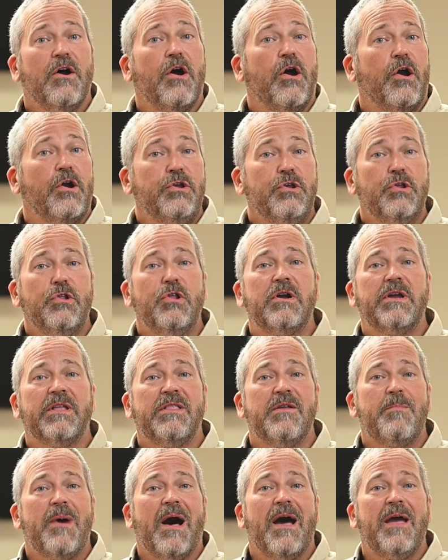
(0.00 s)
Are you looking
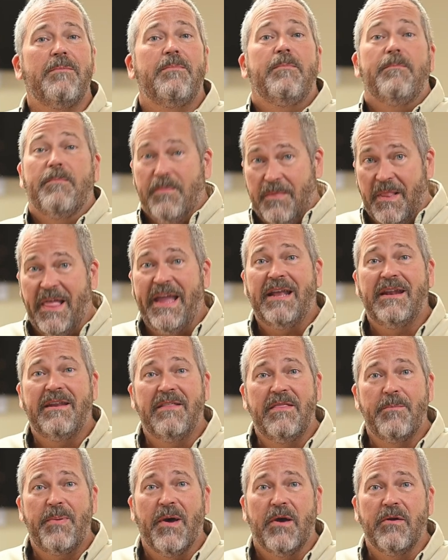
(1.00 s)
to buy land in
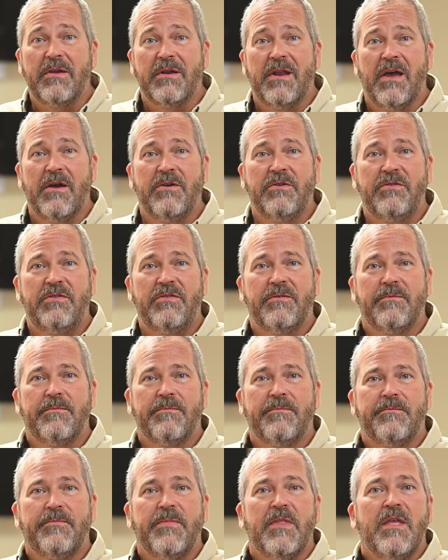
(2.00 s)
the Poconos?
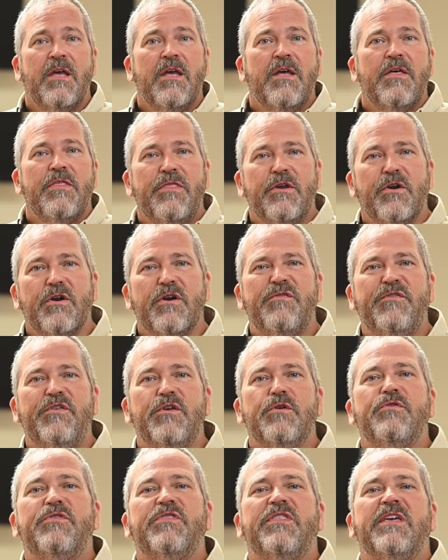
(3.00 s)
There are a
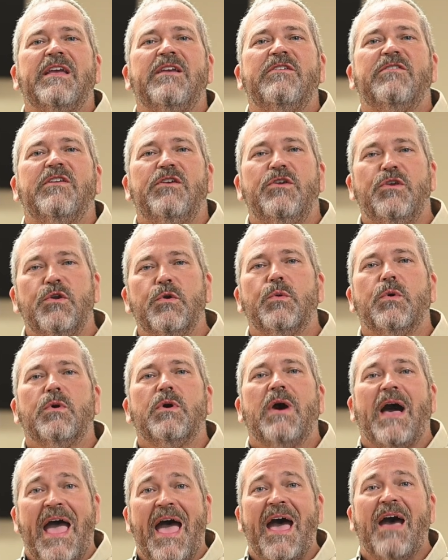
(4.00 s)
few things that you will
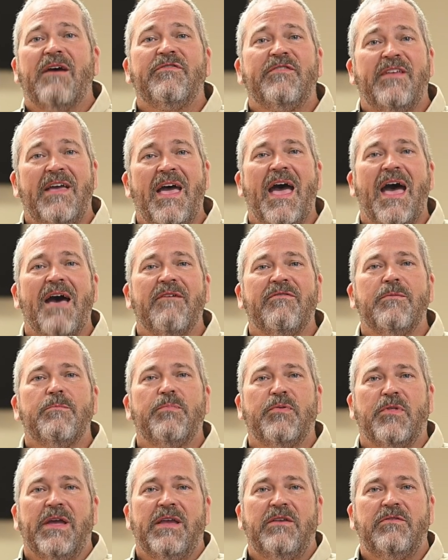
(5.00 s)
have to have in
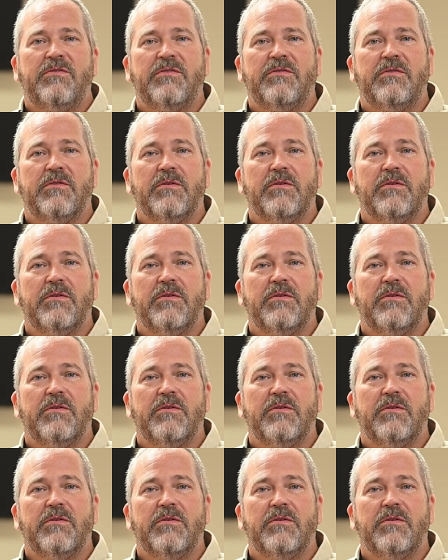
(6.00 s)
place.